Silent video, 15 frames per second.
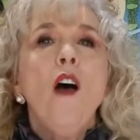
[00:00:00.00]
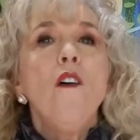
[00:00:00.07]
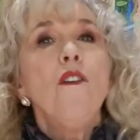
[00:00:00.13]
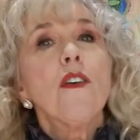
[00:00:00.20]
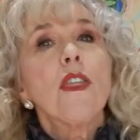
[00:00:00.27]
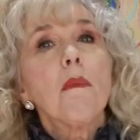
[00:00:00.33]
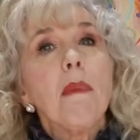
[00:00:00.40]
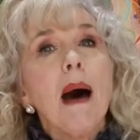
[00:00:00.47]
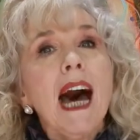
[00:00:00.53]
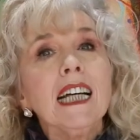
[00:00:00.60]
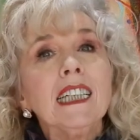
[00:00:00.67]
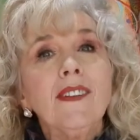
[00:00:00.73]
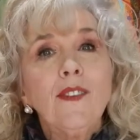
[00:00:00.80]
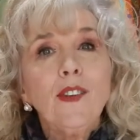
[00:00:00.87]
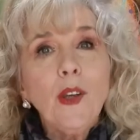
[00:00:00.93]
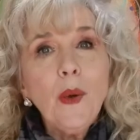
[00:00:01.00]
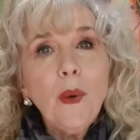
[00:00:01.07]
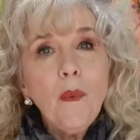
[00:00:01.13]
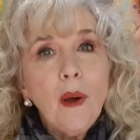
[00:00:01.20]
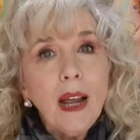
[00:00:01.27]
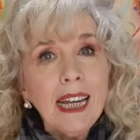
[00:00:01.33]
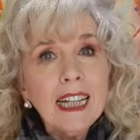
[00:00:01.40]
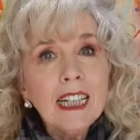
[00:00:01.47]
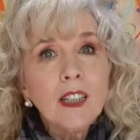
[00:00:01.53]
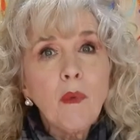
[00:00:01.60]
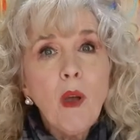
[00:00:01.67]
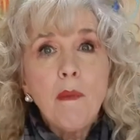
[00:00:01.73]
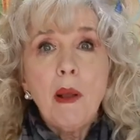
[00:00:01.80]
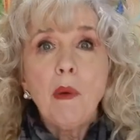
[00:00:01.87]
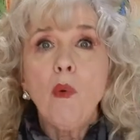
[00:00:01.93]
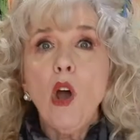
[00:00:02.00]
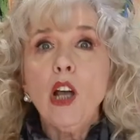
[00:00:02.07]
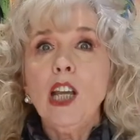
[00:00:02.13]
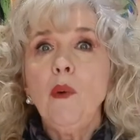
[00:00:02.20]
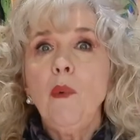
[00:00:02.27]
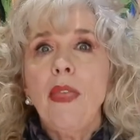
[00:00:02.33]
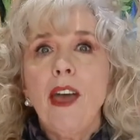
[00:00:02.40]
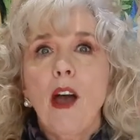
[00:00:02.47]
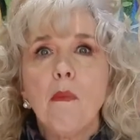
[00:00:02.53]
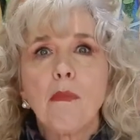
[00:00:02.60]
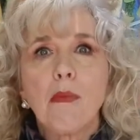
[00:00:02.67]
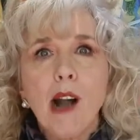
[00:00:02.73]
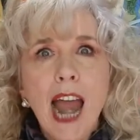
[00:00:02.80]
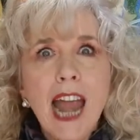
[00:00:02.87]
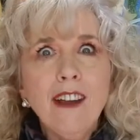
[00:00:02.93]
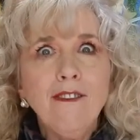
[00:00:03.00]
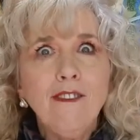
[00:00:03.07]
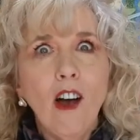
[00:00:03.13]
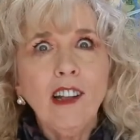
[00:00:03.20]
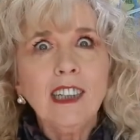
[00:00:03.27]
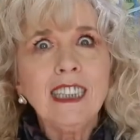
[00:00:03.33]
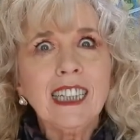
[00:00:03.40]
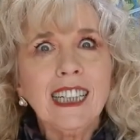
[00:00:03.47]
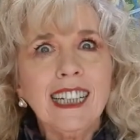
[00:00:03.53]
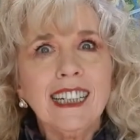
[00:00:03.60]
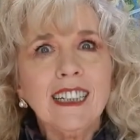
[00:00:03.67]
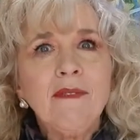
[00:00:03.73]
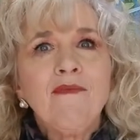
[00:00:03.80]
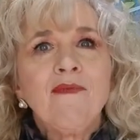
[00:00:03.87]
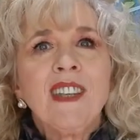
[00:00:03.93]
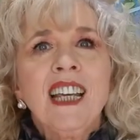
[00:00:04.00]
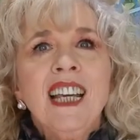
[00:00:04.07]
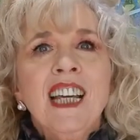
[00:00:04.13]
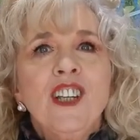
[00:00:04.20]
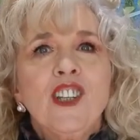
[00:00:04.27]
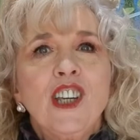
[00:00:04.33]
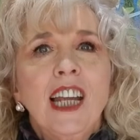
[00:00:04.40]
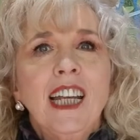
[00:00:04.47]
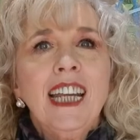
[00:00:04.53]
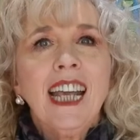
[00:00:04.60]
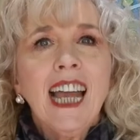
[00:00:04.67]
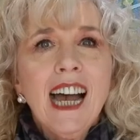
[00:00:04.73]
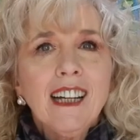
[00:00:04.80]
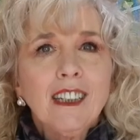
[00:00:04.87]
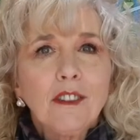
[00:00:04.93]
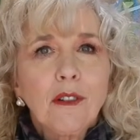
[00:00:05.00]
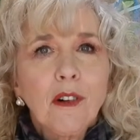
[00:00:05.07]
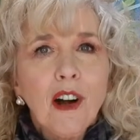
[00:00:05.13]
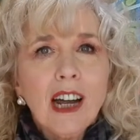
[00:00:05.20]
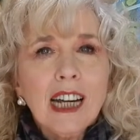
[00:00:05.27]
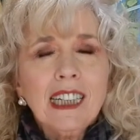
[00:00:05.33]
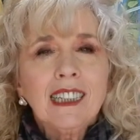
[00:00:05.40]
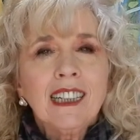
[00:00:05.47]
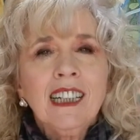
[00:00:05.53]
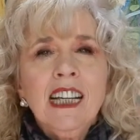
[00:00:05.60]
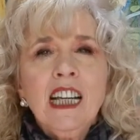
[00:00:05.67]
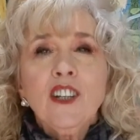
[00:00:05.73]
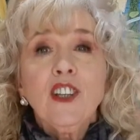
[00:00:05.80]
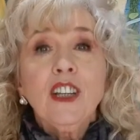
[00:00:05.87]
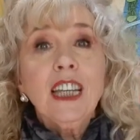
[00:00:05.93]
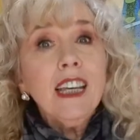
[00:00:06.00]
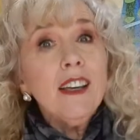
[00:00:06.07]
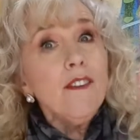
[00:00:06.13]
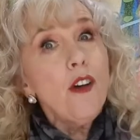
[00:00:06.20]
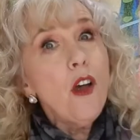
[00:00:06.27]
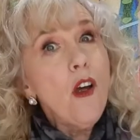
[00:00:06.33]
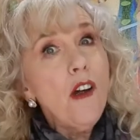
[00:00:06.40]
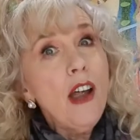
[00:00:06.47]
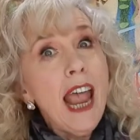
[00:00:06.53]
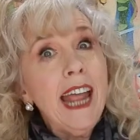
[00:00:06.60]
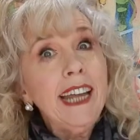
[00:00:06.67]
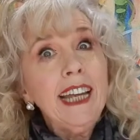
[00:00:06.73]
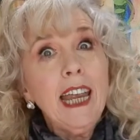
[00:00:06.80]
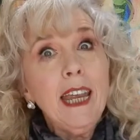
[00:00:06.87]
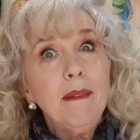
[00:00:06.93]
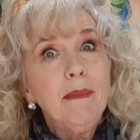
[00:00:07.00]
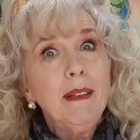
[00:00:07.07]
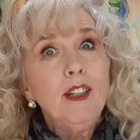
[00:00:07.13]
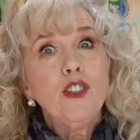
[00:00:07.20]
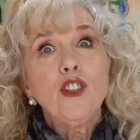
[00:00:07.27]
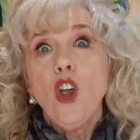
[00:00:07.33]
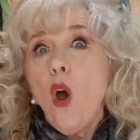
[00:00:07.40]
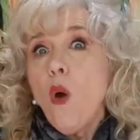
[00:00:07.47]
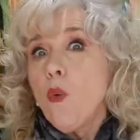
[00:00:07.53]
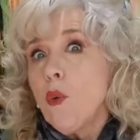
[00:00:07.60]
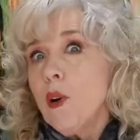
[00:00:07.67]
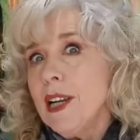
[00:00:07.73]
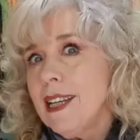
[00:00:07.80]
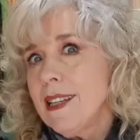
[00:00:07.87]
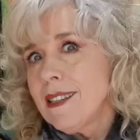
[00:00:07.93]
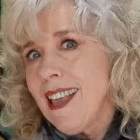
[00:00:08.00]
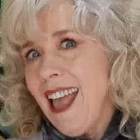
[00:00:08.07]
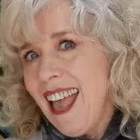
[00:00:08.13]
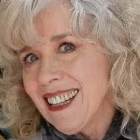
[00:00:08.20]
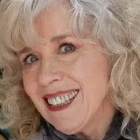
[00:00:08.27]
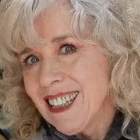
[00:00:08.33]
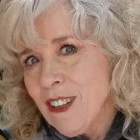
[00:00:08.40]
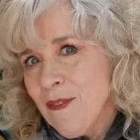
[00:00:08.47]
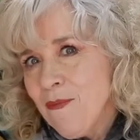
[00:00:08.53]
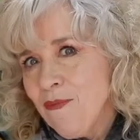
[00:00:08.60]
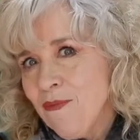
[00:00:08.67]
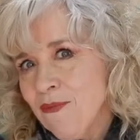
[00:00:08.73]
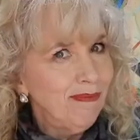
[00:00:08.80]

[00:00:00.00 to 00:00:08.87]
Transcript: Over the past few weeks, we've been working with our brave volunteer, Jenny Cartwright, to give her an image reset.